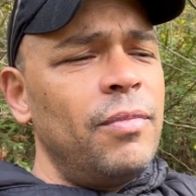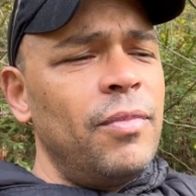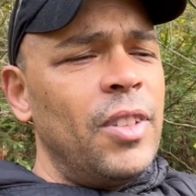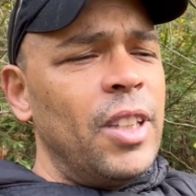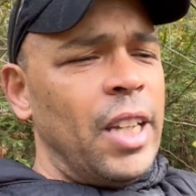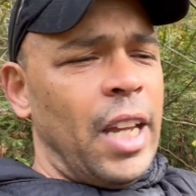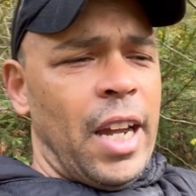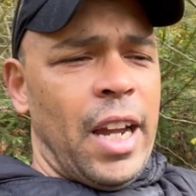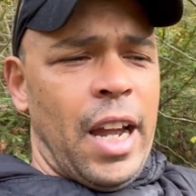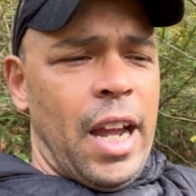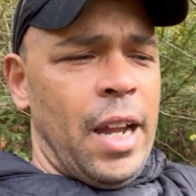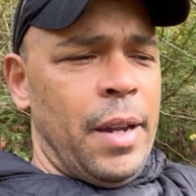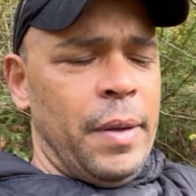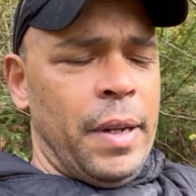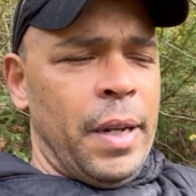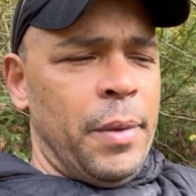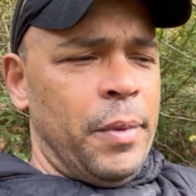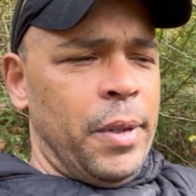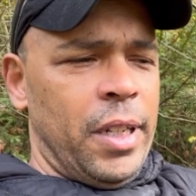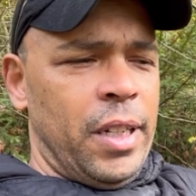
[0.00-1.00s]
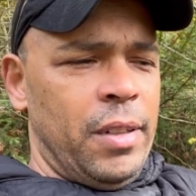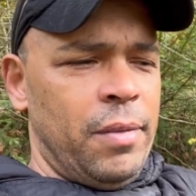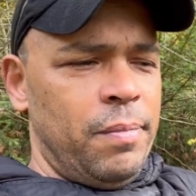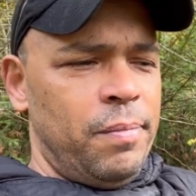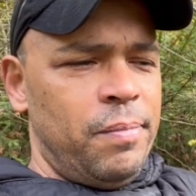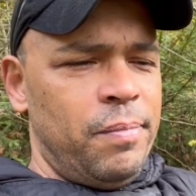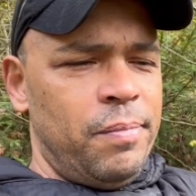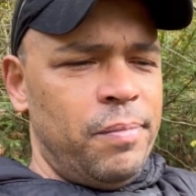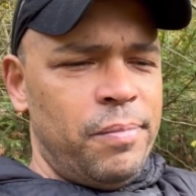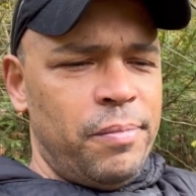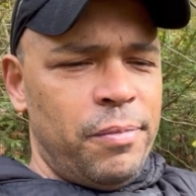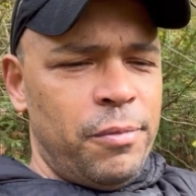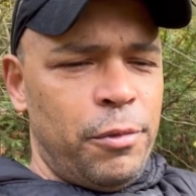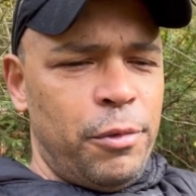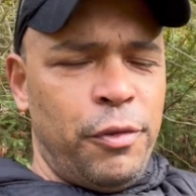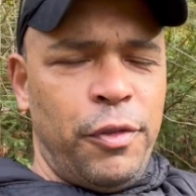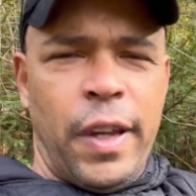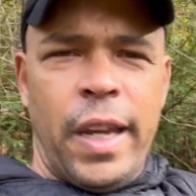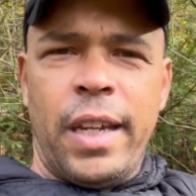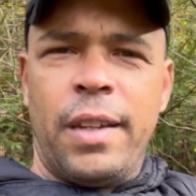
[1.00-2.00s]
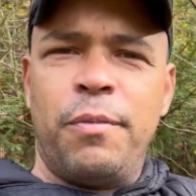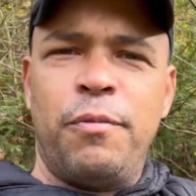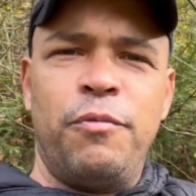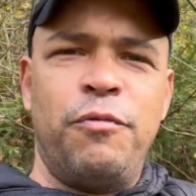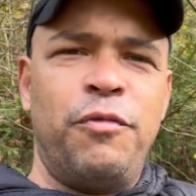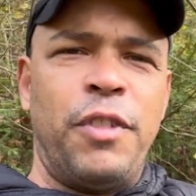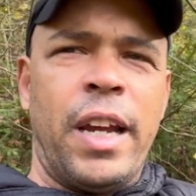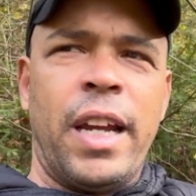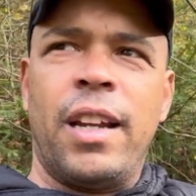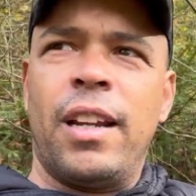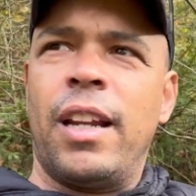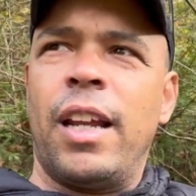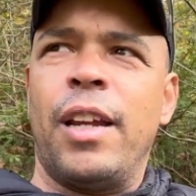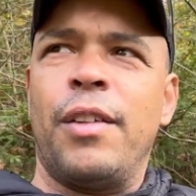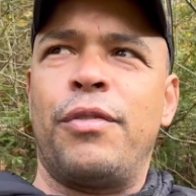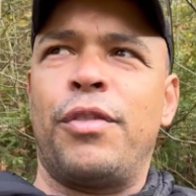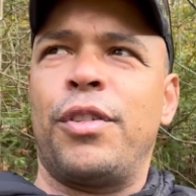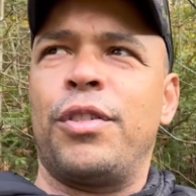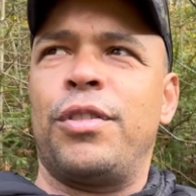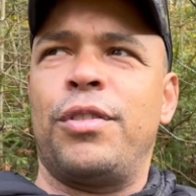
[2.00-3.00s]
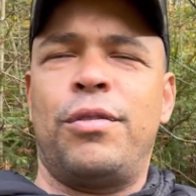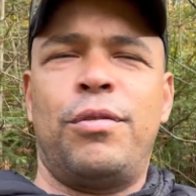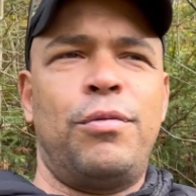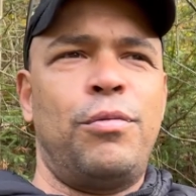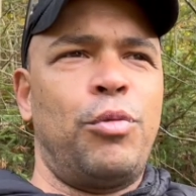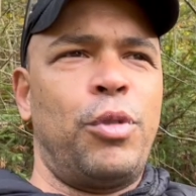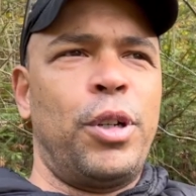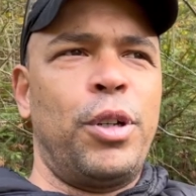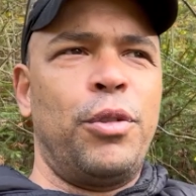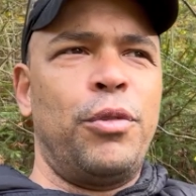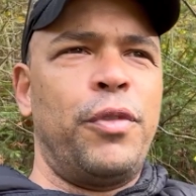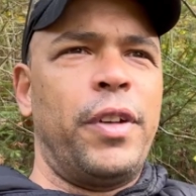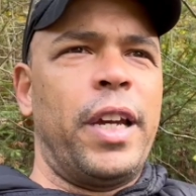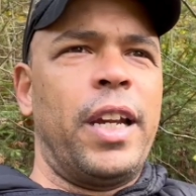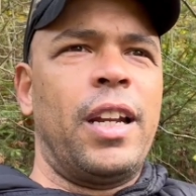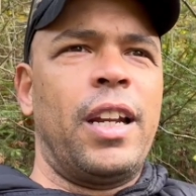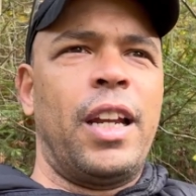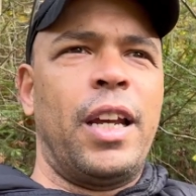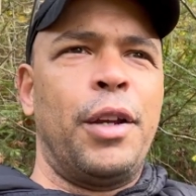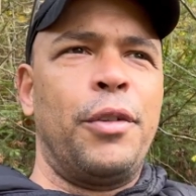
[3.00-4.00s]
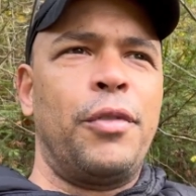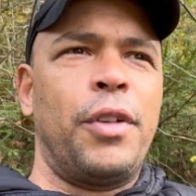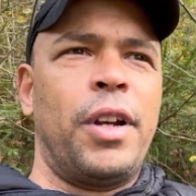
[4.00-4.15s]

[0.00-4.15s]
yeah, I, I mean, fake van life versus real van life.